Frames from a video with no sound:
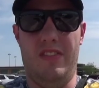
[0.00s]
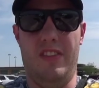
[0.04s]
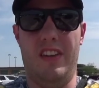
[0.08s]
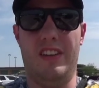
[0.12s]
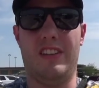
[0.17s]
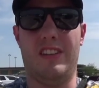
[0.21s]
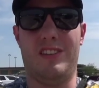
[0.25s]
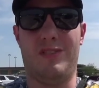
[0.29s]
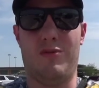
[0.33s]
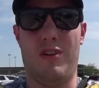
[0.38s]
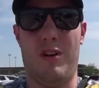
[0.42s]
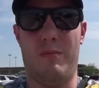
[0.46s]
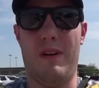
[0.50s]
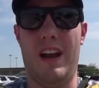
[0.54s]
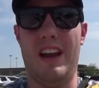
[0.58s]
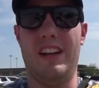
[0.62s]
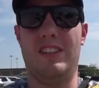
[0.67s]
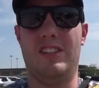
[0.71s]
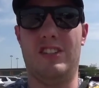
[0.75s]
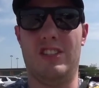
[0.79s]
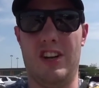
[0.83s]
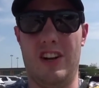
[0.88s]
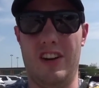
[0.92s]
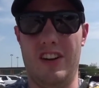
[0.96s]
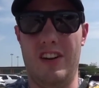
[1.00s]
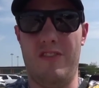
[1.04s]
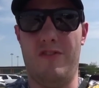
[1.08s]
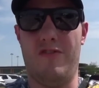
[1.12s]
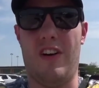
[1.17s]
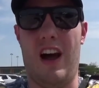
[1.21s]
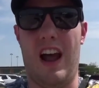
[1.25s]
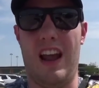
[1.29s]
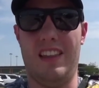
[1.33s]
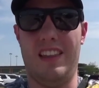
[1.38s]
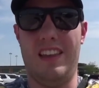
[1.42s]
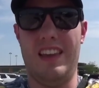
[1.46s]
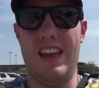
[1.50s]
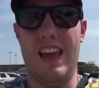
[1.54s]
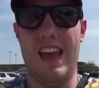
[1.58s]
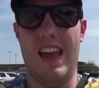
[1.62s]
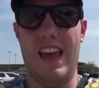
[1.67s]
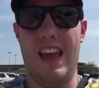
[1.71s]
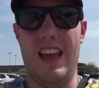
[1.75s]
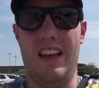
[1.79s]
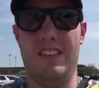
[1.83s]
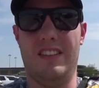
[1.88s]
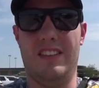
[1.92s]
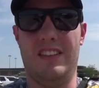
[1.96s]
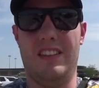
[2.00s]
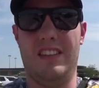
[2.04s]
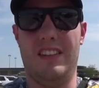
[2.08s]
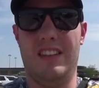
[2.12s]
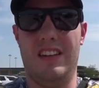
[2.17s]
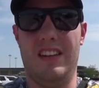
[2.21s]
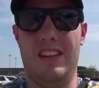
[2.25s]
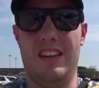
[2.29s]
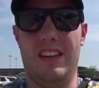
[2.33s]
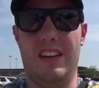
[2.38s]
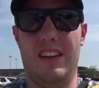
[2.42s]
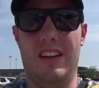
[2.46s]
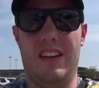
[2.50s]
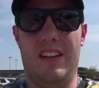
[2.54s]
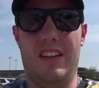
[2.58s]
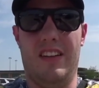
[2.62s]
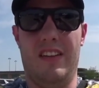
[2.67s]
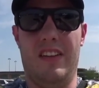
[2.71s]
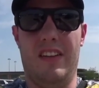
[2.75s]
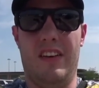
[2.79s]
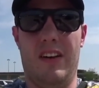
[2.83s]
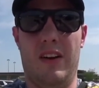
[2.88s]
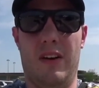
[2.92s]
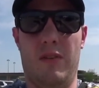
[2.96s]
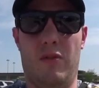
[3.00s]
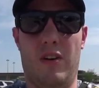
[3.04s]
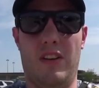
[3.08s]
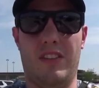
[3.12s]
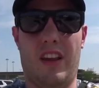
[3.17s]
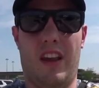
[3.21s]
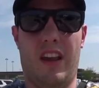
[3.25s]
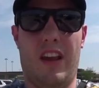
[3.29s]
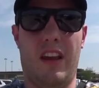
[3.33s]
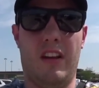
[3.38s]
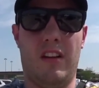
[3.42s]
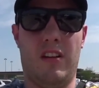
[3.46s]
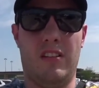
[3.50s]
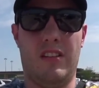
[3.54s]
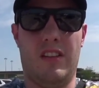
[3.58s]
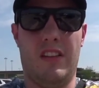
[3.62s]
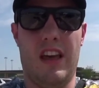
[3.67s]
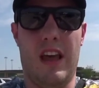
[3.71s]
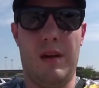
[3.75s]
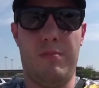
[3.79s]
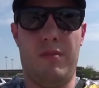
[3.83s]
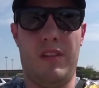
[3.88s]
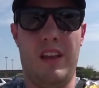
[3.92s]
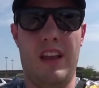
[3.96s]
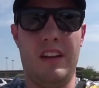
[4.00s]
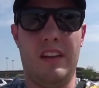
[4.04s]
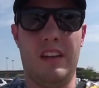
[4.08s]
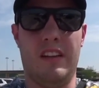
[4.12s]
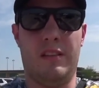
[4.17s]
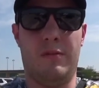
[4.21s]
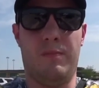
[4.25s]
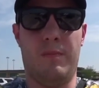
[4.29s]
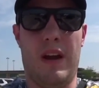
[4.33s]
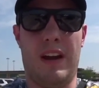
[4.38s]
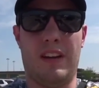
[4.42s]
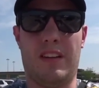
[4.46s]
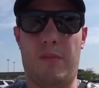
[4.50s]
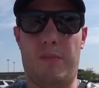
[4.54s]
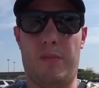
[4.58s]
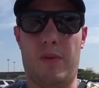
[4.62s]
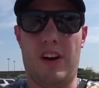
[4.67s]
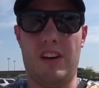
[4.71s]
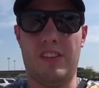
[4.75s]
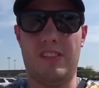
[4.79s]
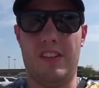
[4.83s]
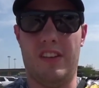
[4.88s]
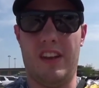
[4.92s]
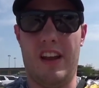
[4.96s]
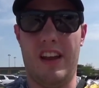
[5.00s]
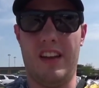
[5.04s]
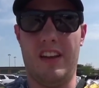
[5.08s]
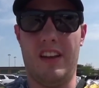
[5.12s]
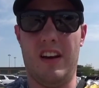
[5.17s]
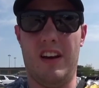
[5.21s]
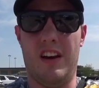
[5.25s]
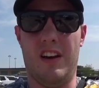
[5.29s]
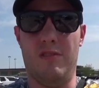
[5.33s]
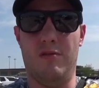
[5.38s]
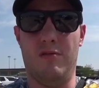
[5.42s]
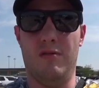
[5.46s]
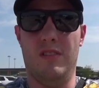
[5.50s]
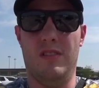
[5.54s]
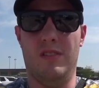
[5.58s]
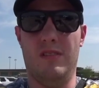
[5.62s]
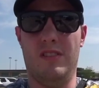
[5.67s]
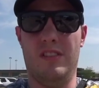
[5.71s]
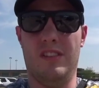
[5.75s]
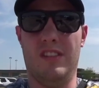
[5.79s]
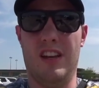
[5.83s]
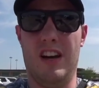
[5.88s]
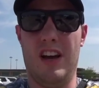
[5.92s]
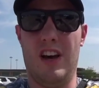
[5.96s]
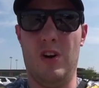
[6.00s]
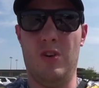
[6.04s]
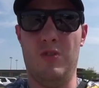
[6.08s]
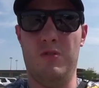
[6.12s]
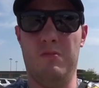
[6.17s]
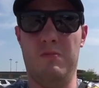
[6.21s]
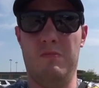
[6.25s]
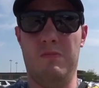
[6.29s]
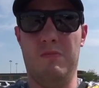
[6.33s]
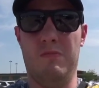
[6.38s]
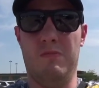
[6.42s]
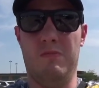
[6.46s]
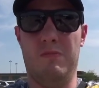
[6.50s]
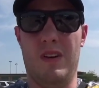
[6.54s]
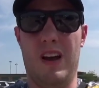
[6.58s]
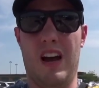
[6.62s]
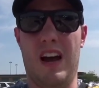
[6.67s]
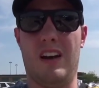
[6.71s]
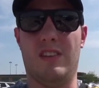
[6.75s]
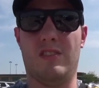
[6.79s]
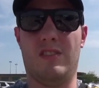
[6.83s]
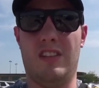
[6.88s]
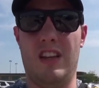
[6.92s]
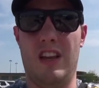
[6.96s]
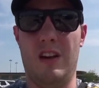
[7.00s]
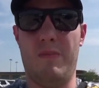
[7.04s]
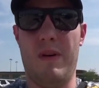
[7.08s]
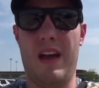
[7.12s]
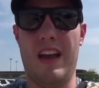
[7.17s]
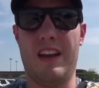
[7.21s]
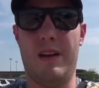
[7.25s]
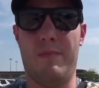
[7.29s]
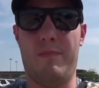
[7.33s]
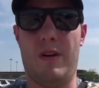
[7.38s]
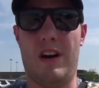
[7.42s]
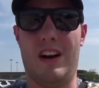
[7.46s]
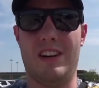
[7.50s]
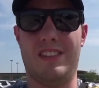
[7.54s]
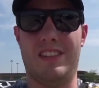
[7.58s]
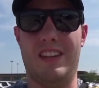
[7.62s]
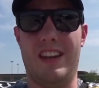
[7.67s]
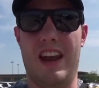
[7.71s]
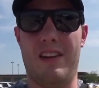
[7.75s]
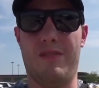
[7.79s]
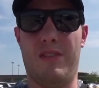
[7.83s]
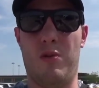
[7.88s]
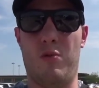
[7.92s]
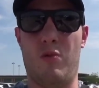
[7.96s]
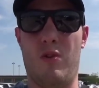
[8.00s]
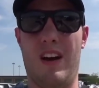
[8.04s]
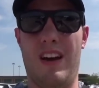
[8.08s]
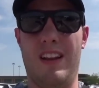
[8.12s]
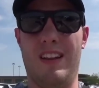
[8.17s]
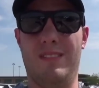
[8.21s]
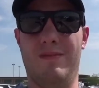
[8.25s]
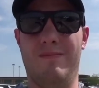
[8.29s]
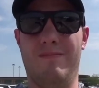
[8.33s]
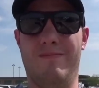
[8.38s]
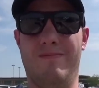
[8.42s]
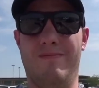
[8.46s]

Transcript: This is where my journey finally ends. Once I head onto that plane, it's back to Boston I go. So, I'll see you back at Boston, everyone.